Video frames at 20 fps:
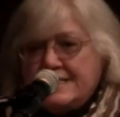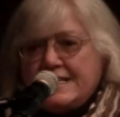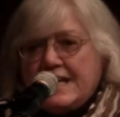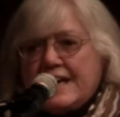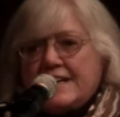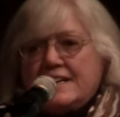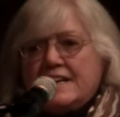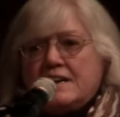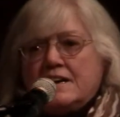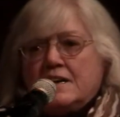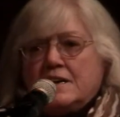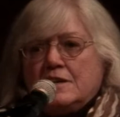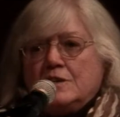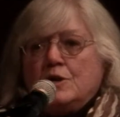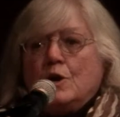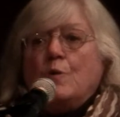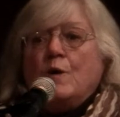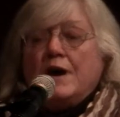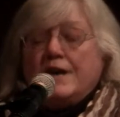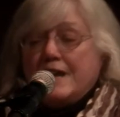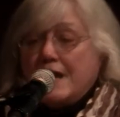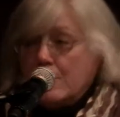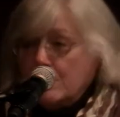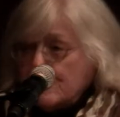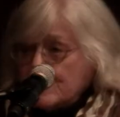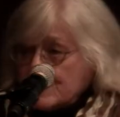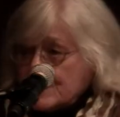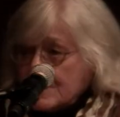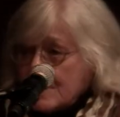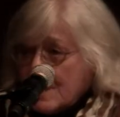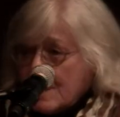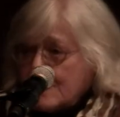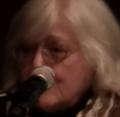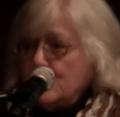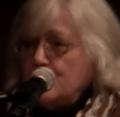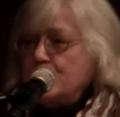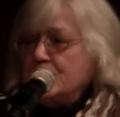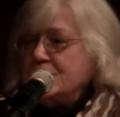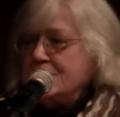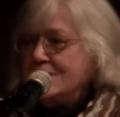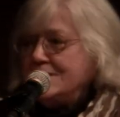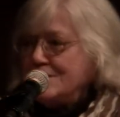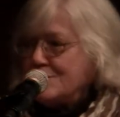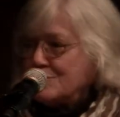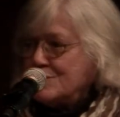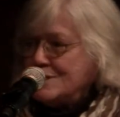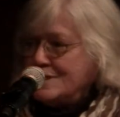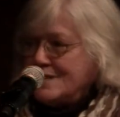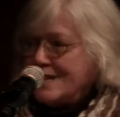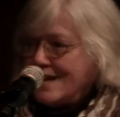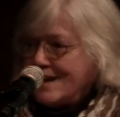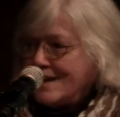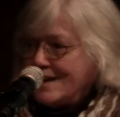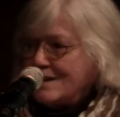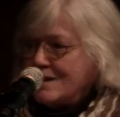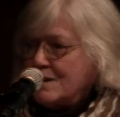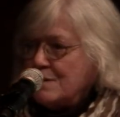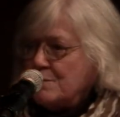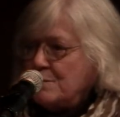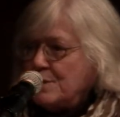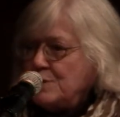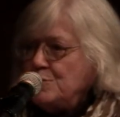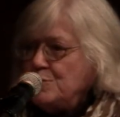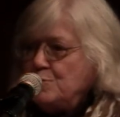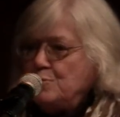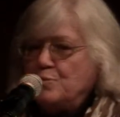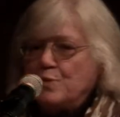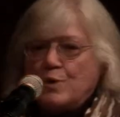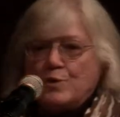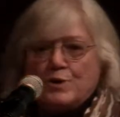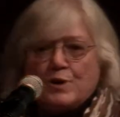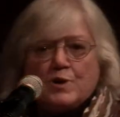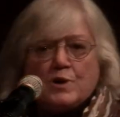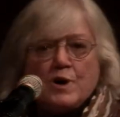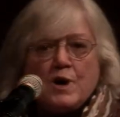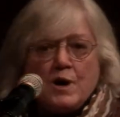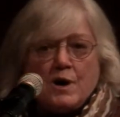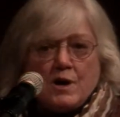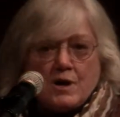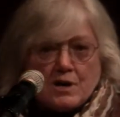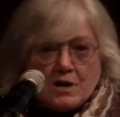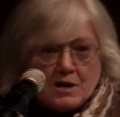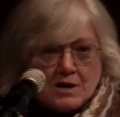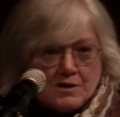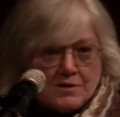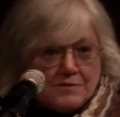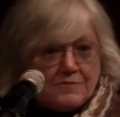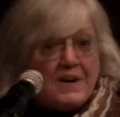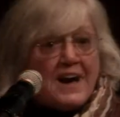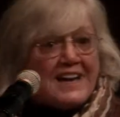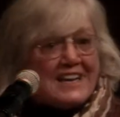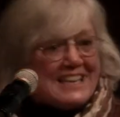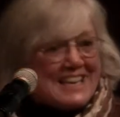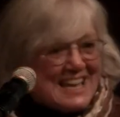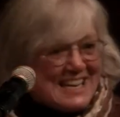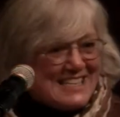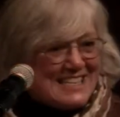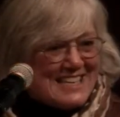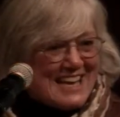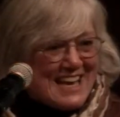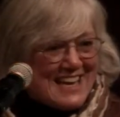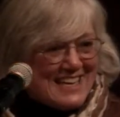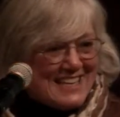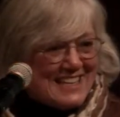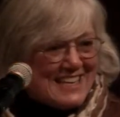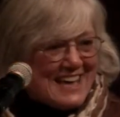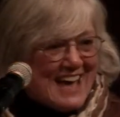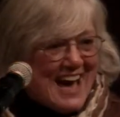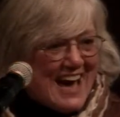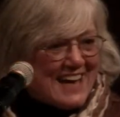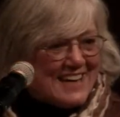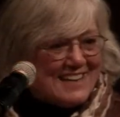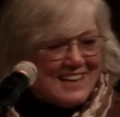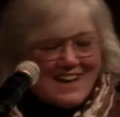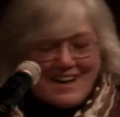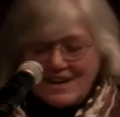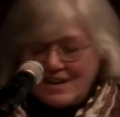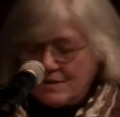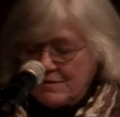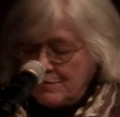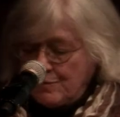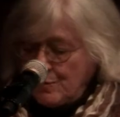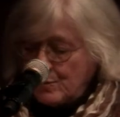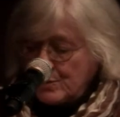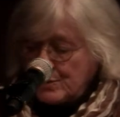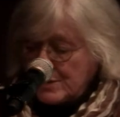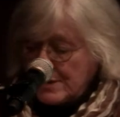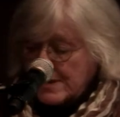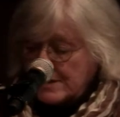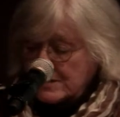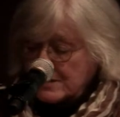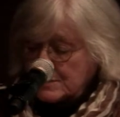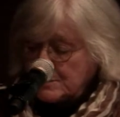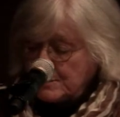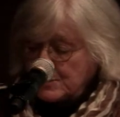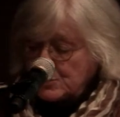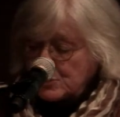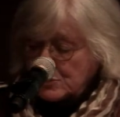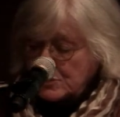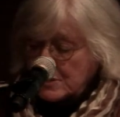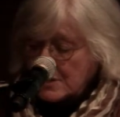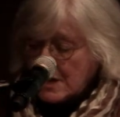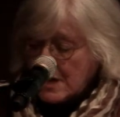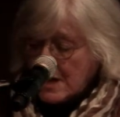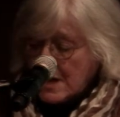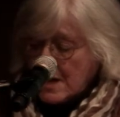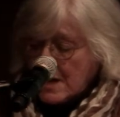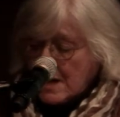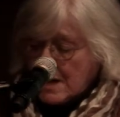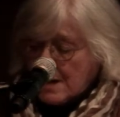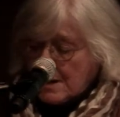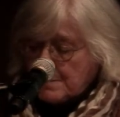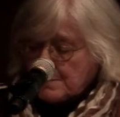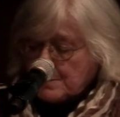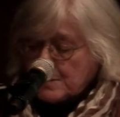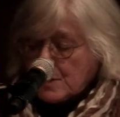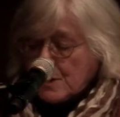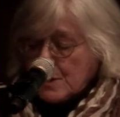that uh, Johann Elverskog, who isn't here today, but who wrote a, uh, the final essay in the catalog for the exhibition, um,